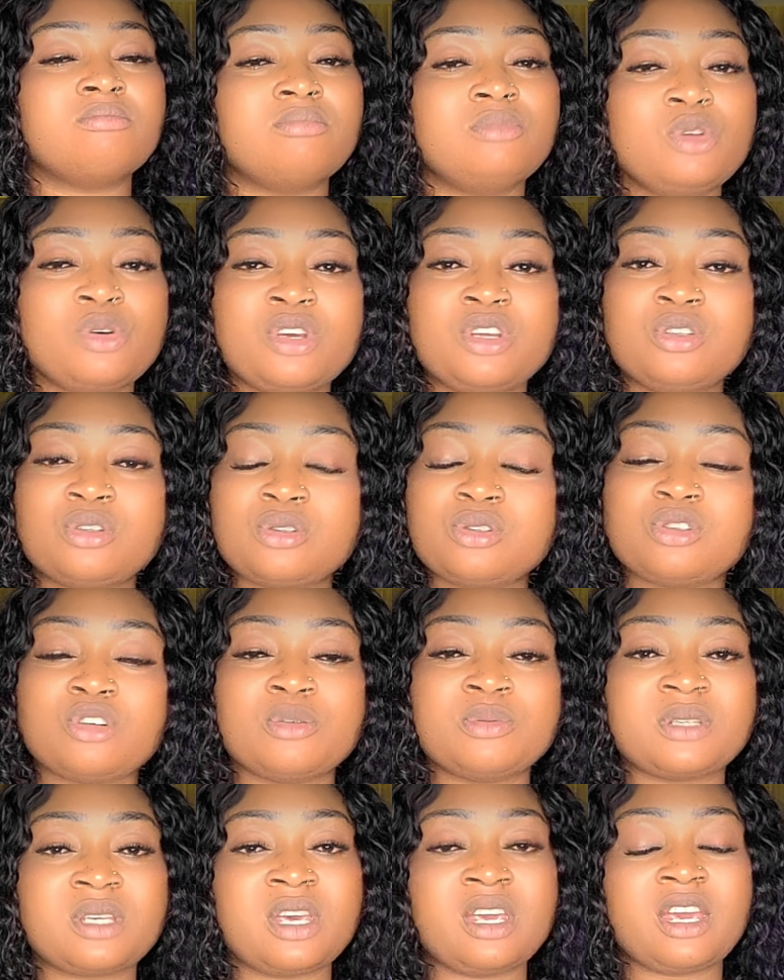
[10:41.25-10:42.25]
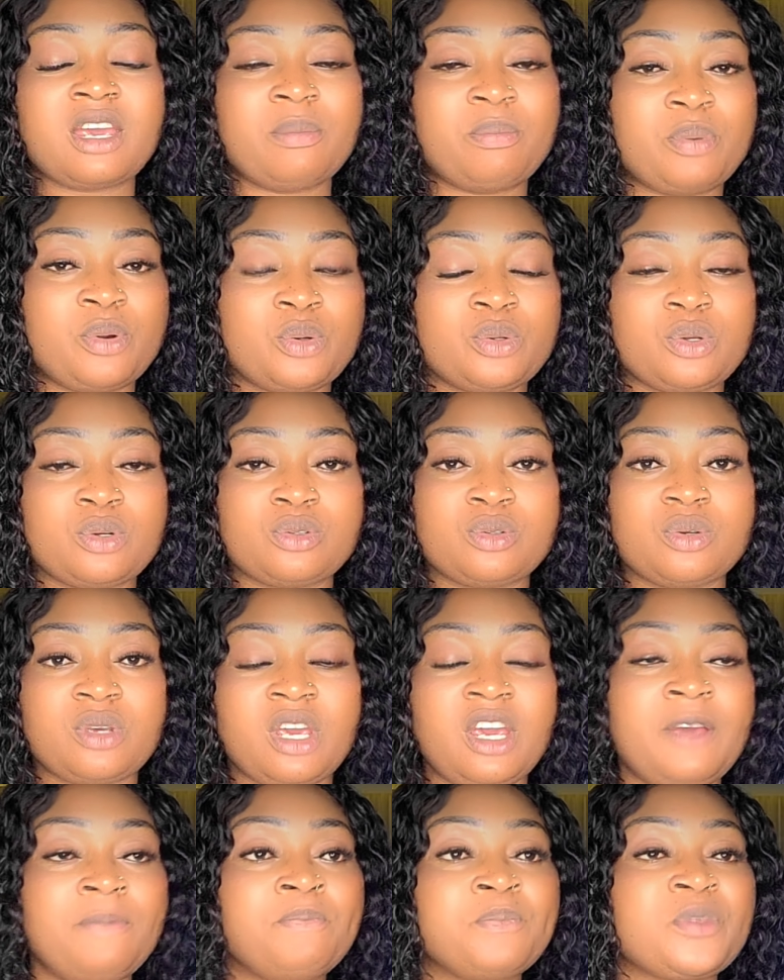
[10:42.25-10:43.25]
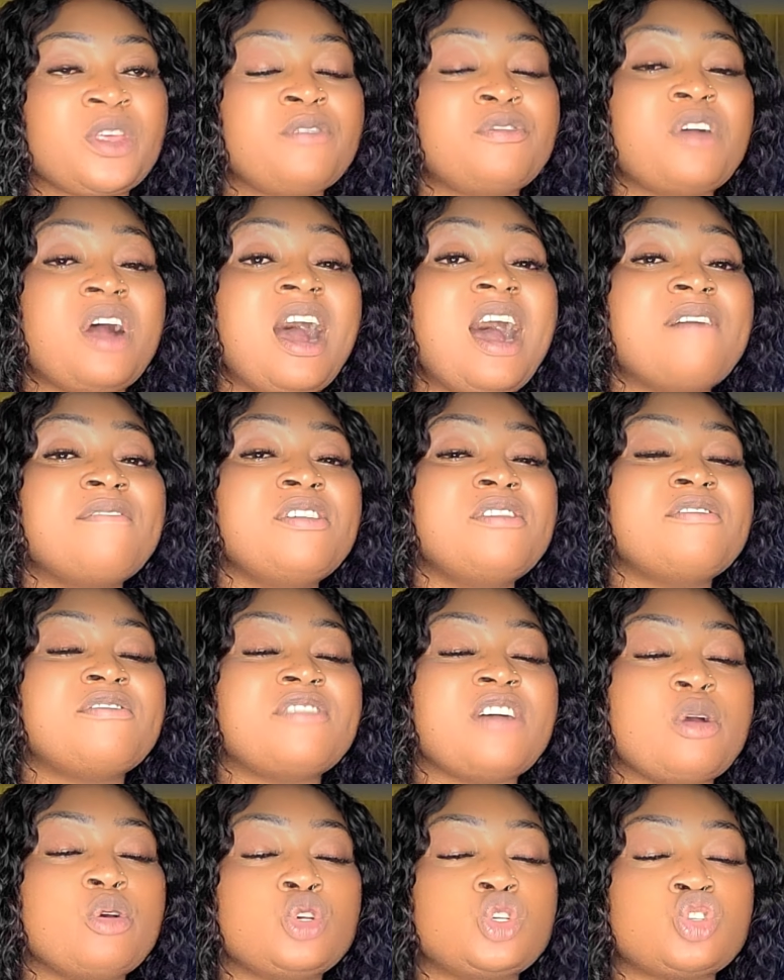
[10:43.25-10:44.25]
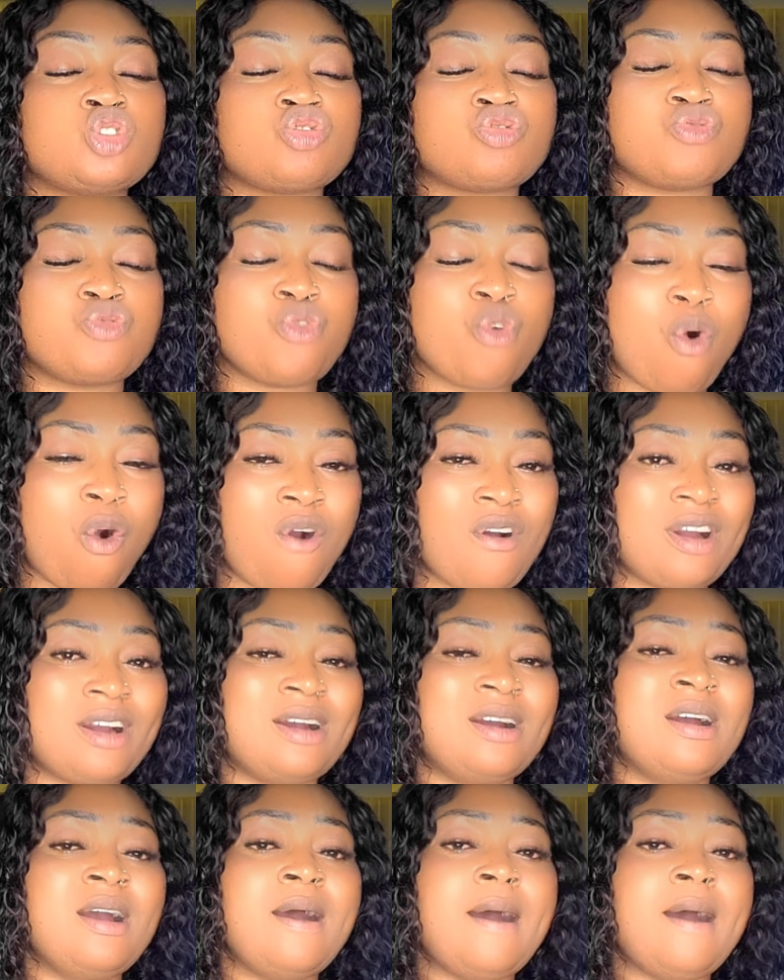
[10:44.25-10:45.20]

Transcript: Look into some skincare products. Okay, if you're having very strong